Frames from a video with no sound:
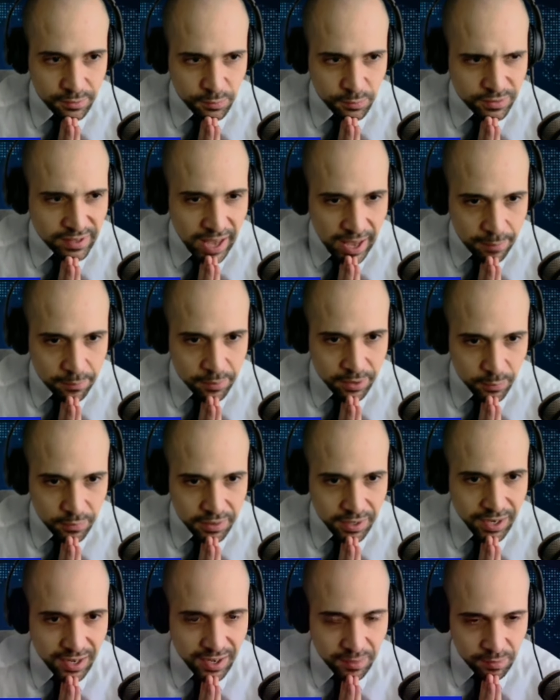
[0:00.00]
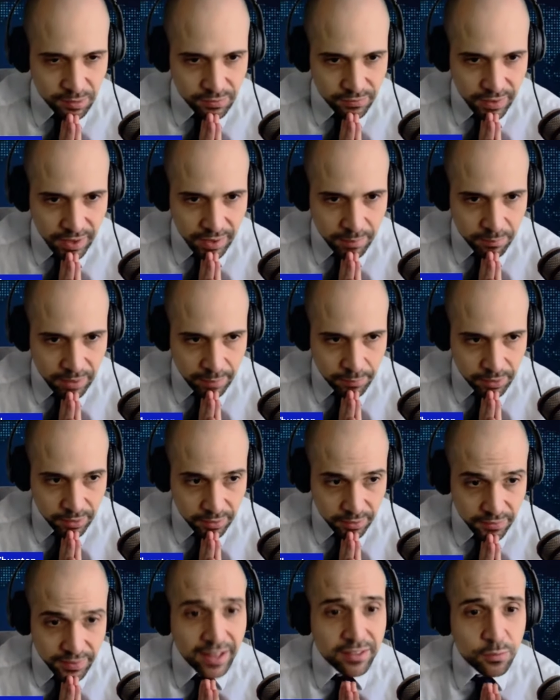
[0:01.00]
What's happening with AEW's fan
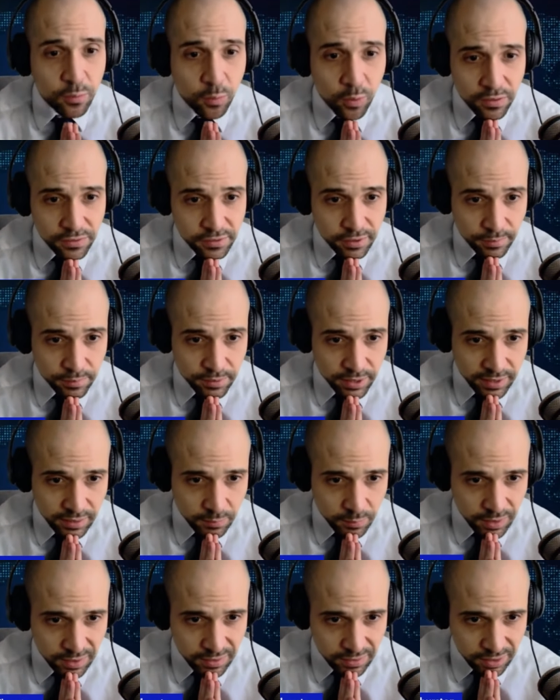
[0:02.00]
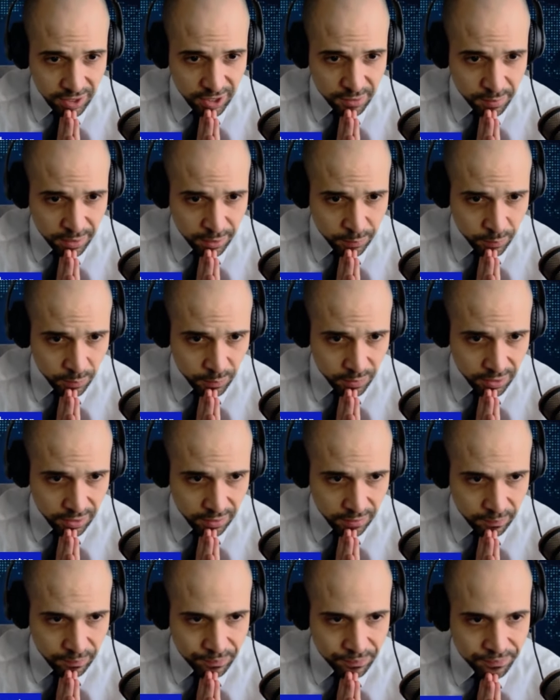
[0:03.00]
popularity? That's one subject that we can talk about and we
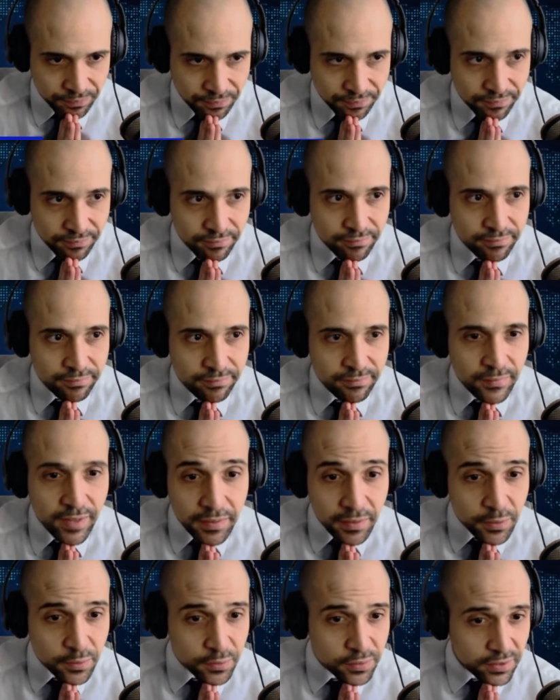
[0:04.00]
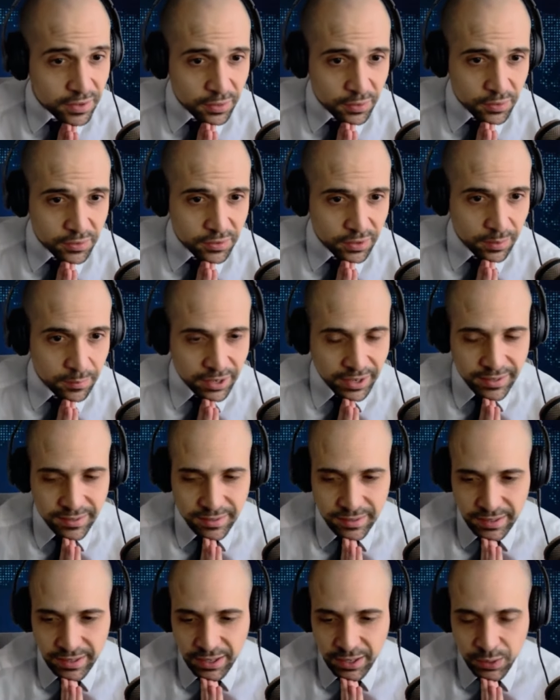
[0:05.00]
will. And then there's another subject,
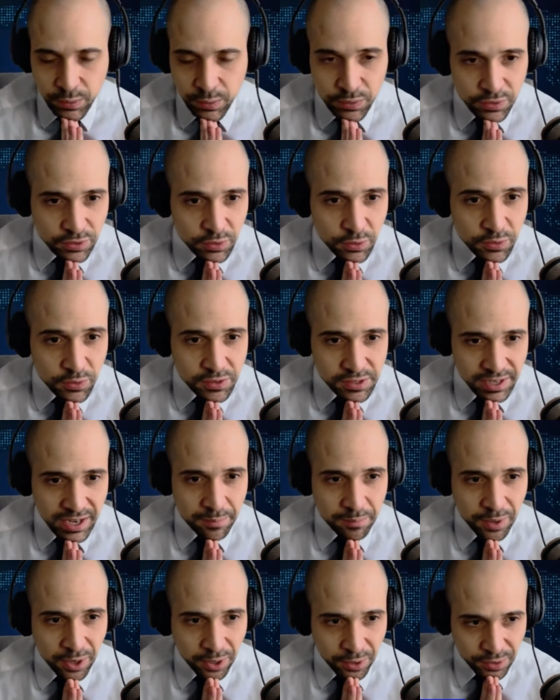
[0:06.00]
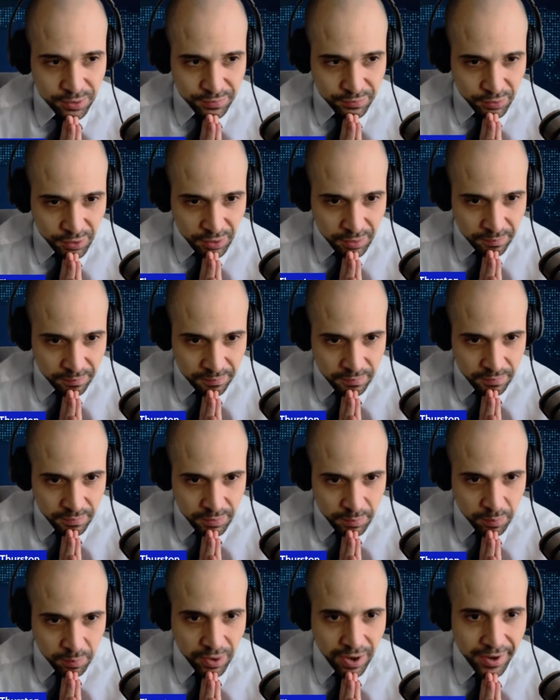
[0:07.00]
which is usually not parsed from
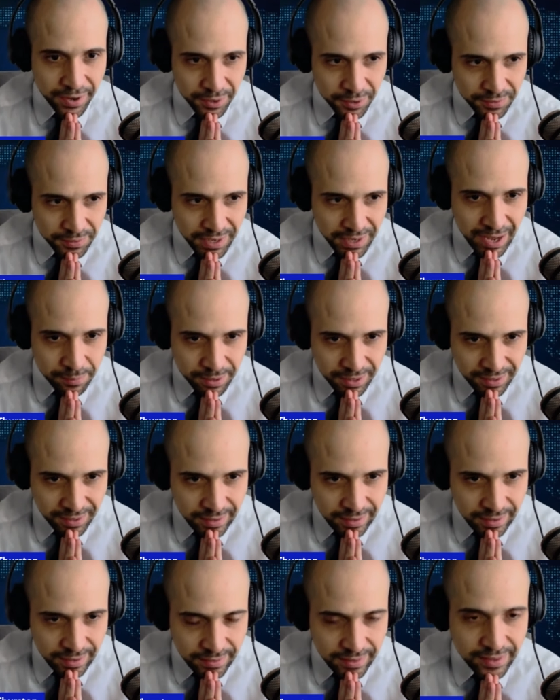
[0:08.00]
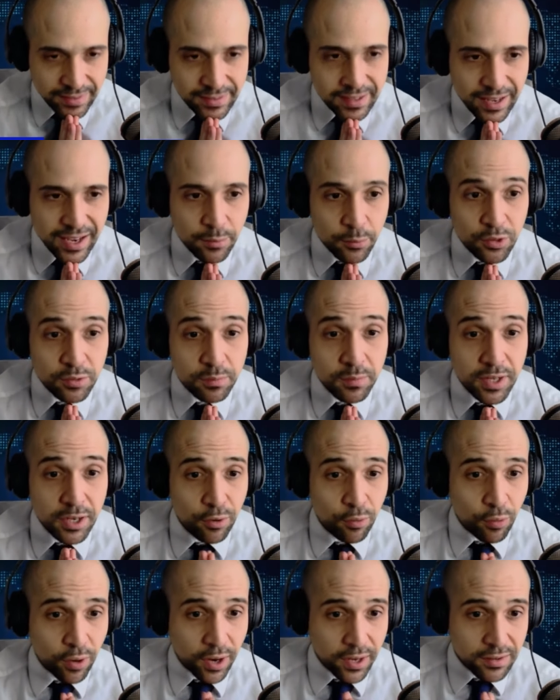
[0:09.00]
the prior topic, and that's AEW's
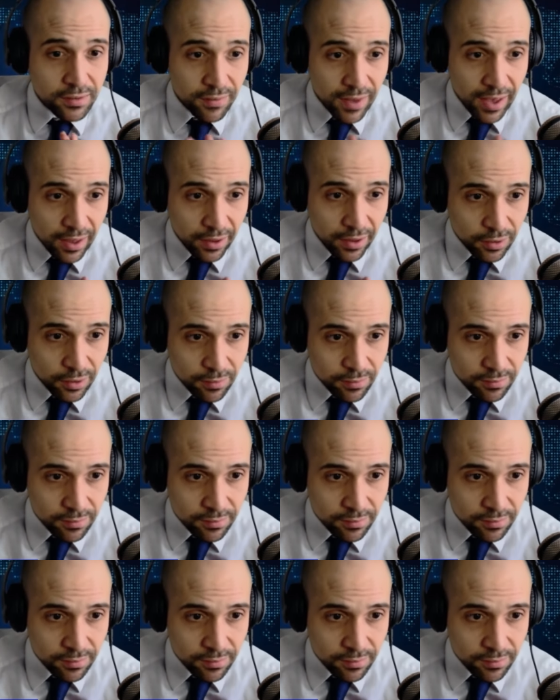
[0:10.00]
media rights value,